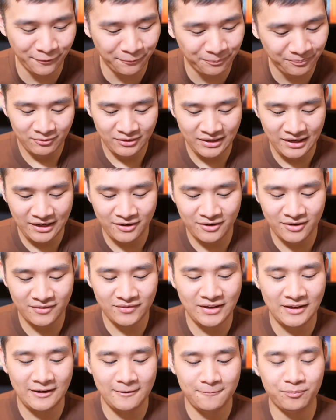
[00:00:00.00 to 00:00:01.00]
when I heard
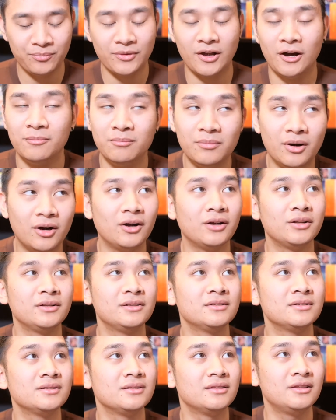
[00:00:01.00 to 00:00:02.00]
that
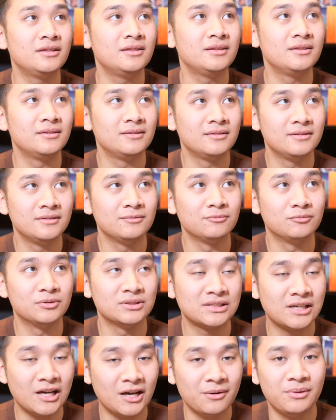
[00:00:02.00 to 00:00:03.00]
Amon
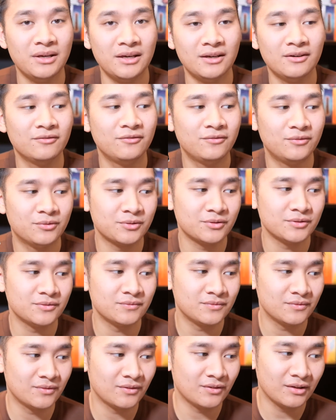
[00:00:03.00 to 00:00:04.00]
was coming for
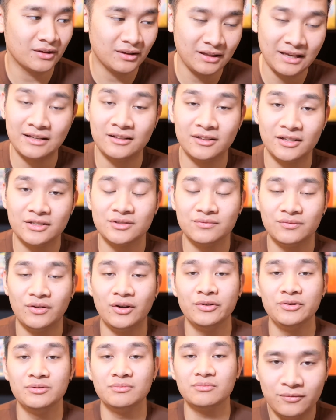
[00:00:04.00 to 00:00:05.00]
Clan Collection
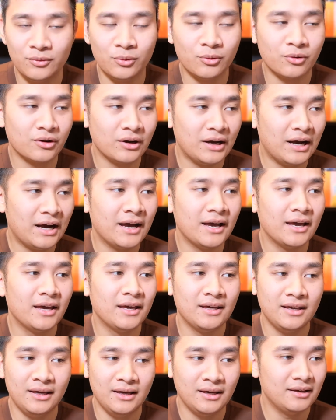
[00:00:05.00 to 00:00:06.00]
Volume 4,
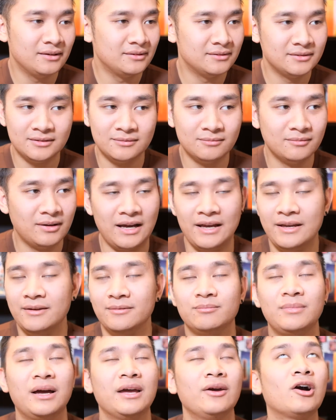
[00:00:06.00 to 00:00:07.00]

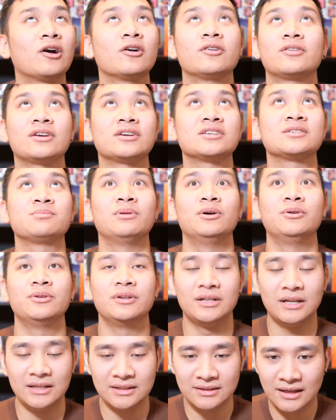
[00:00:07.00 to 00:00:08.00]
my heart
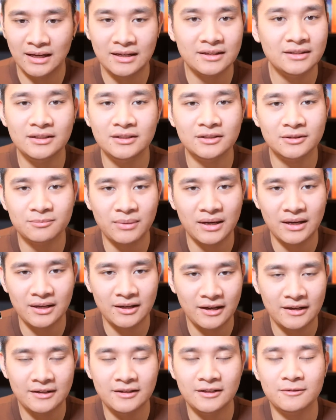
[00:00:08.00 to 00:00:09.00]
exploded. I needed
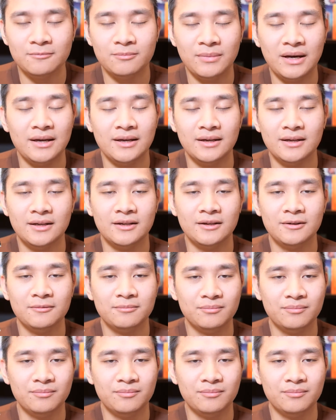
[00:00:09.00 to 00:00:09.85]
my